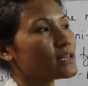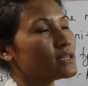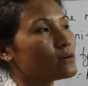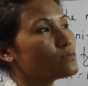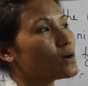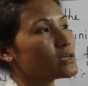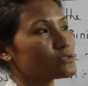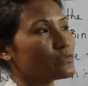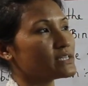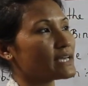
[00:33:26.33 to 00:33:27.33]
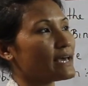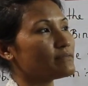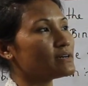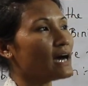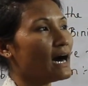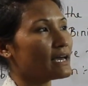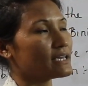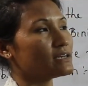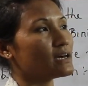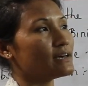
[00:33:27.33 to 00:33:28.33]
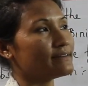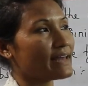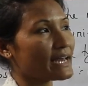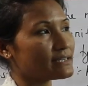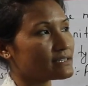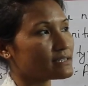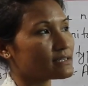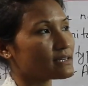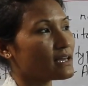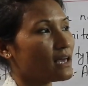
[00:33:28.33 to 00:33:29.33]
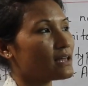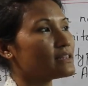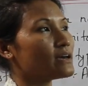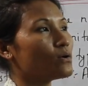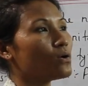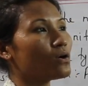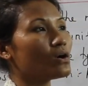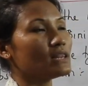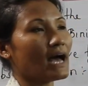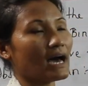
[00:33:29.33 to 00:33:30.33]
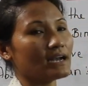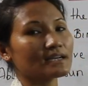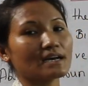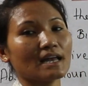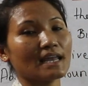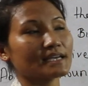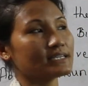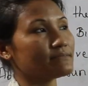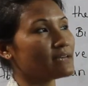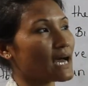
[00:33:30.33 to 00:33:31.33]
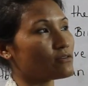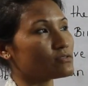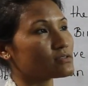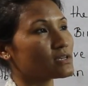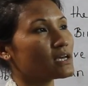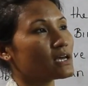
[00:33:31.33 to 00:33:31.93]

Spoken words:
The words whichever are in a red, they all are collective nouns.